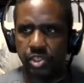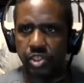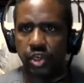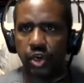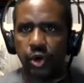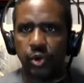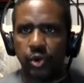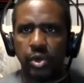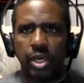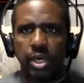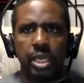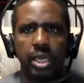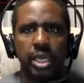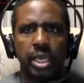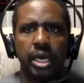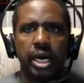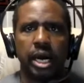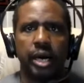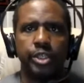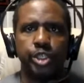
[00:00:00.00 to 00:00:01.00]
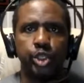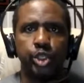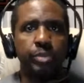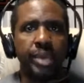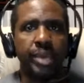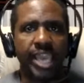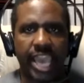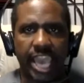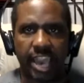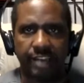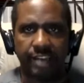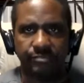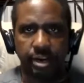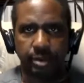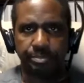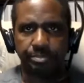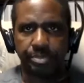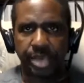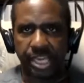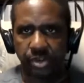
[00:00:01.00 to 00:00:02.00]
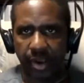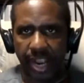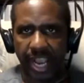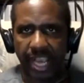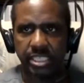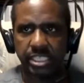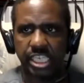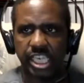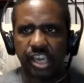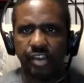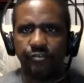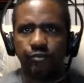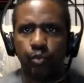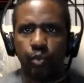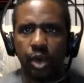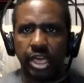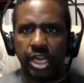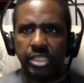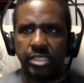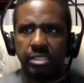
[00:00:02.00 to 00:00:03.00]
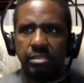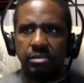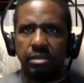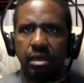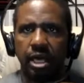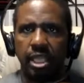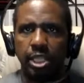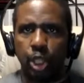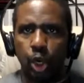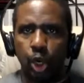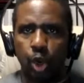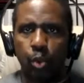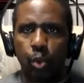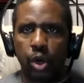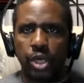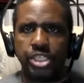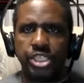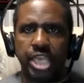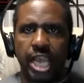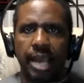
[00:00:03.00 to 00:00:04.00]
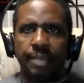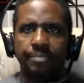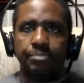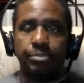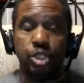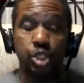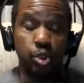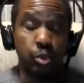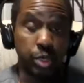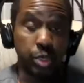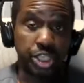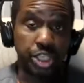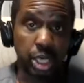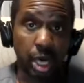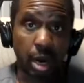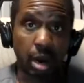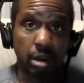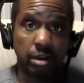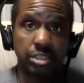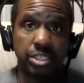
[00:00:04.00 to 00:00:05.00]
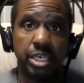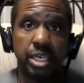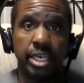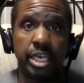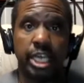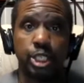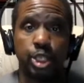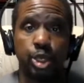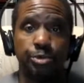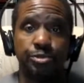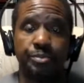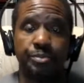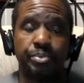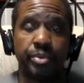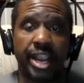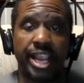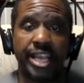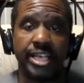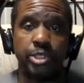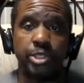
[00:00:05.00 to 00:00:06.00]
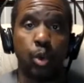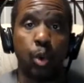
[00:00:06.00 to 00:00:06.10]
So you may have a better idea of what a local workshop you would charge in terms of price,